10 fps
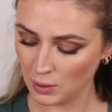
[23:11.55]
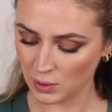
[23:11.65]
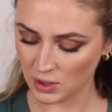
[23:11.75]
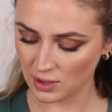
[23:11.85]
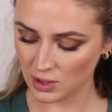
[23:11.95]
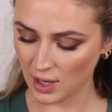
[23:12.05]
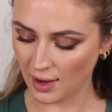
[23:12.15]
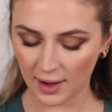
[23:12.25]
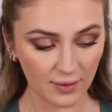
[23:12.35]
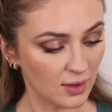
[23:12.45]
which is a shade
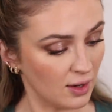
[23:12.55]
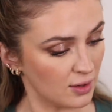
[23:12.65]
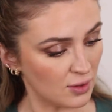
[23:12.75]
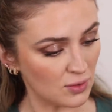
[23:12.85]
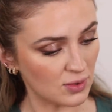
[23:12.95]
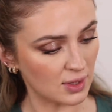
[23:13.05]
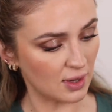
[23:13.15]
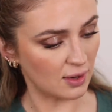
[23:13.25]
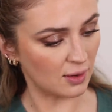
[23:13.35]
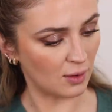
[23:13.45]
I have not used
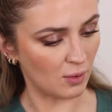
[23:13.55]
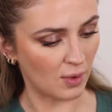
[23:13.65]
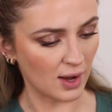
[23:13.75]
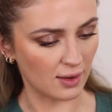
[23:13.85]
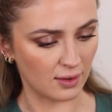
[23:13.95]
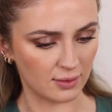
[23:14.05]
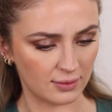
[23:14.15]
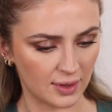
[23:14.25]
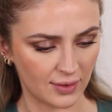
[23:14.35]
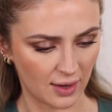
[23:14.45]
in a while,
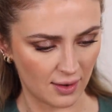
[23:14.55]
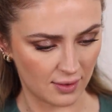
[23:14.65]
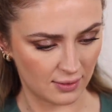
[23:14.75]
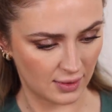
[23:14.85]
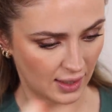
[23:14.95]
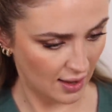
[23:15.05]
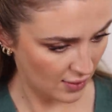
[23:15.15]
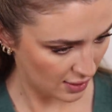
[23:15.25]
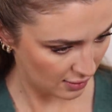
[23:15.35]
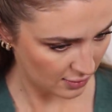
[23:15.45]
if at all. Like, have
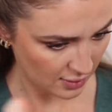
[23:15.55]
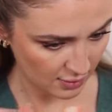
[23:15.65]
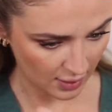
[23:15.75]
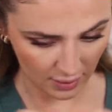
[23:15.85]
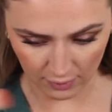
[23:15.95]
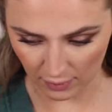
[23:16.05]
I used you? I don't even